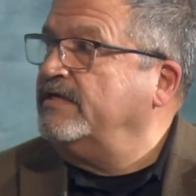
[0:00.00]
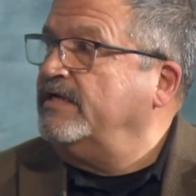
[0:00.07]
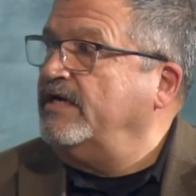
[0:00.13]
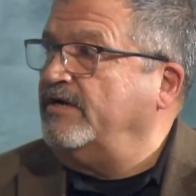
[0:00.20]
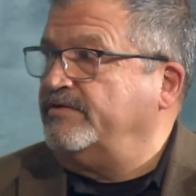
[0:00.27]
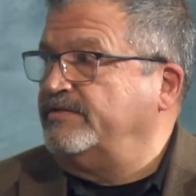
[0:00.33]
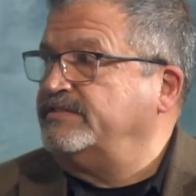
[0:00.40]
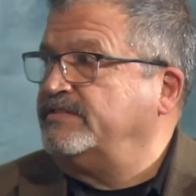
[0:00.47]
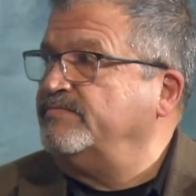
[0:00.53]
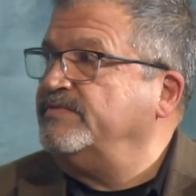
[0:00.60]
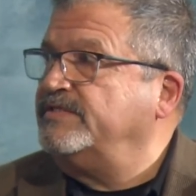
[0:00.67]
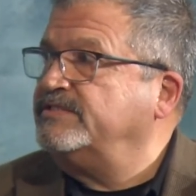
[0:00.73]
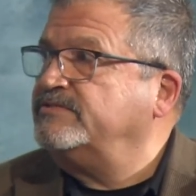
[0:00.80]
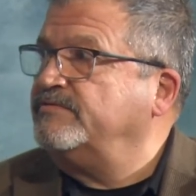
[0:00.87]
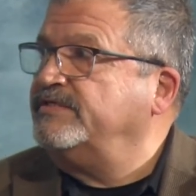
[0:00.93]
under this
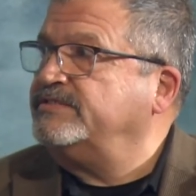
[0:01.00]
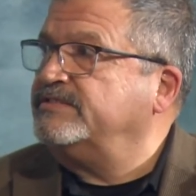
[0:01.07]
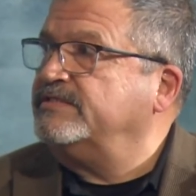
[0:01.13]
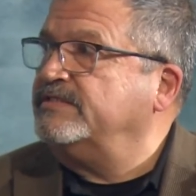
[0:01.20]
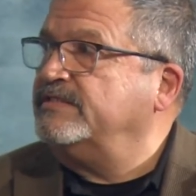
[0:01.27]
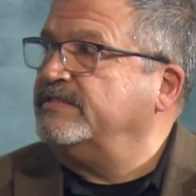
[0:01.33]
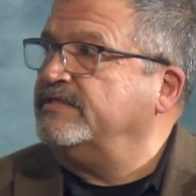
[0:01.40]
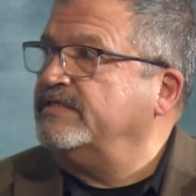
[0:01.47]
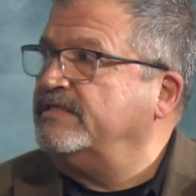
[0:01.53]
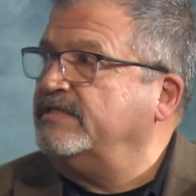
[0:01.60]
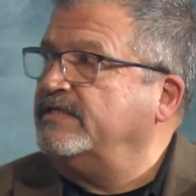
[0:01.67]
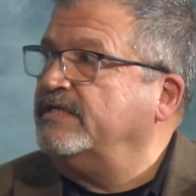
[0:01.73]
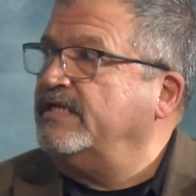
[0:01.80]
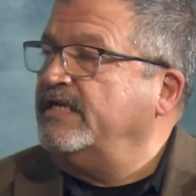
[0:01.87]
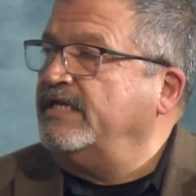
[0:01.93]

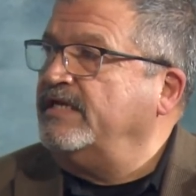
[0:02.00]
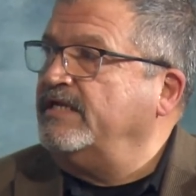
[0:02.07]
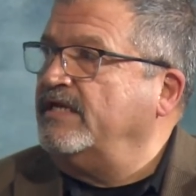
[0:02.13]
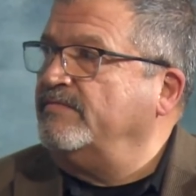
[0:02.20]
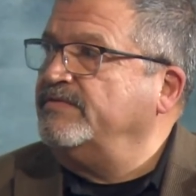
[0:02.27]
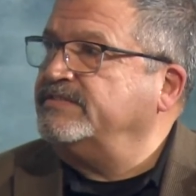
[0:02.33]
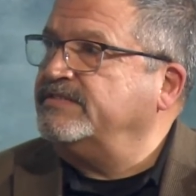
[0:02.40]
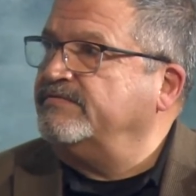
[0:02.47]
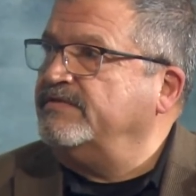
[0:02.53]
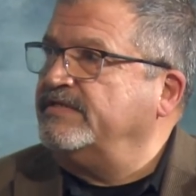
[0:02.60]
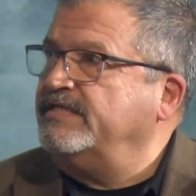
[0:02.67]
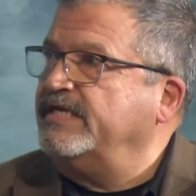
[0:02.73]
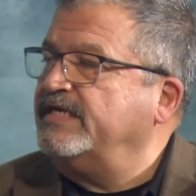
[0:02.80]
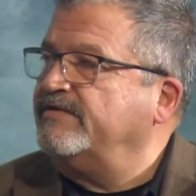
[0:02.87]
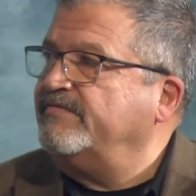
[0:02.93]
administration, and how much of the
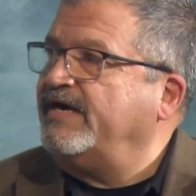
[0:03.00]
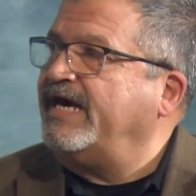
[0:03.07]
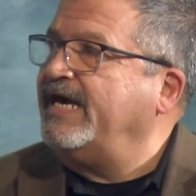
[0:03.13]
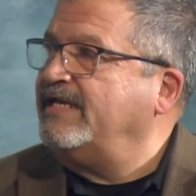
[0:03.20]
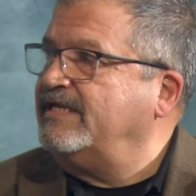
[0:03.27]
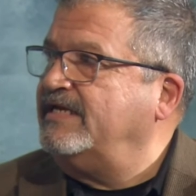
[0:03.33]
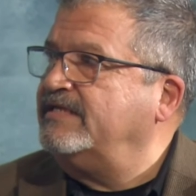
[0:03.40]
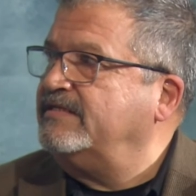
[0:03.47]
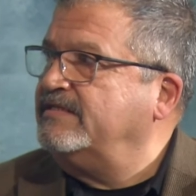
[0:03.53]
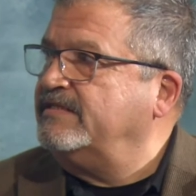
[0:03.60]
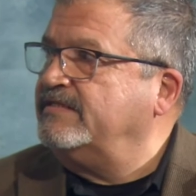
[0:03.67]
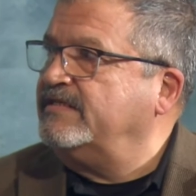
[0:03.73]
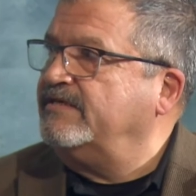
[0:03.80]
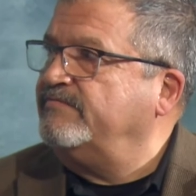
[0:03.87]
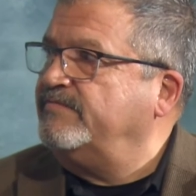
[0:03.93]
negative highlight
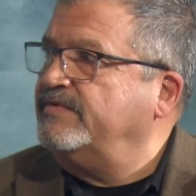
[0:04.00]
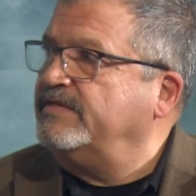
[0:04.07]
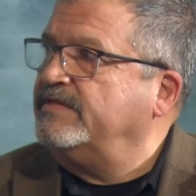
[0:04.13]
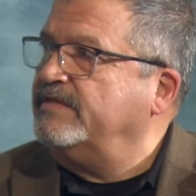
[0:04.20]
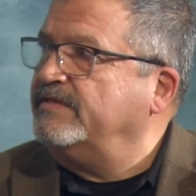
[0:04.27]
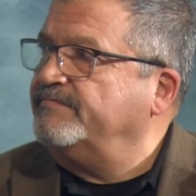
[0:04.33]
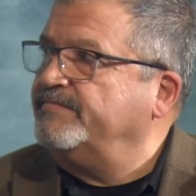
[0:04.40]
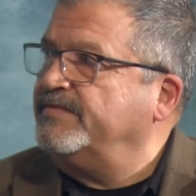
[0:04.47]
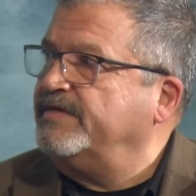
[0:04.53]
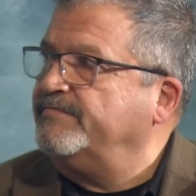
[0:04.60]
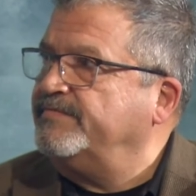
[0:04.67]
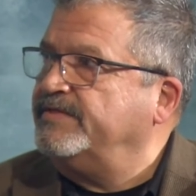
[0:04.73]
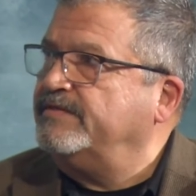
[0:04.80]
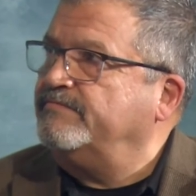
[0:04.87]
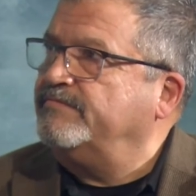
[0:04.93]
that they've
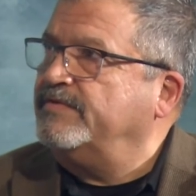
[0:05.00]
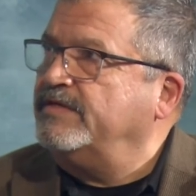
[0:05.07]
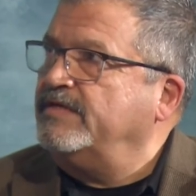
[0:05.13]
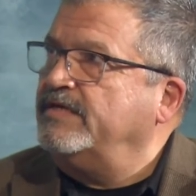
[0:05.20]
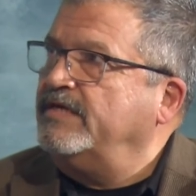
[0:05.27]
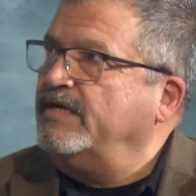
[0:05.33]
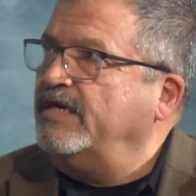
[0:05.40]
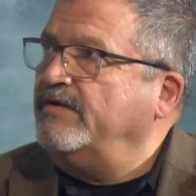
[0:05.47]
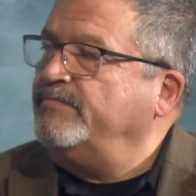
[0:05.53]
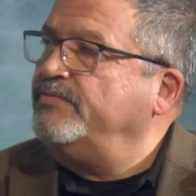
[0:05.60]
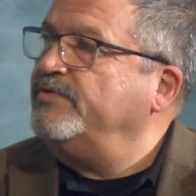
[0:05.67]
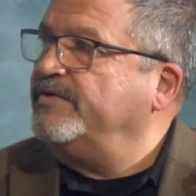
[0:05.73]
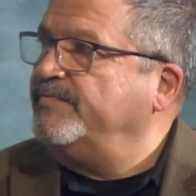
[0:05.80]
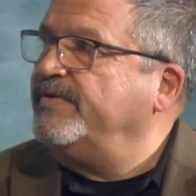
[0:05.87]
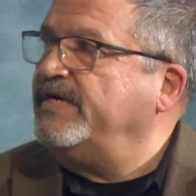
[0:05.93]
been
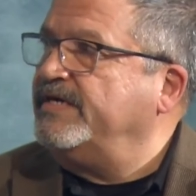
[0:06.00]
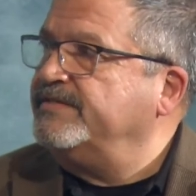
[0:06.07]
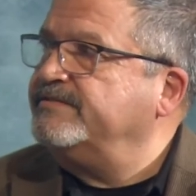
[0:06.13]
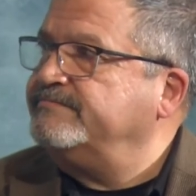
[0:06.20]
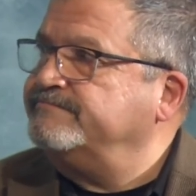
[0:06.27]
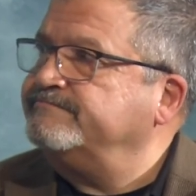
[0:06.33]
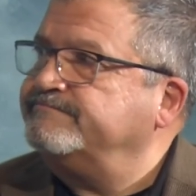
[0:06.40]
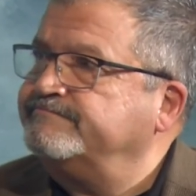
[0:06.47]
put upon them.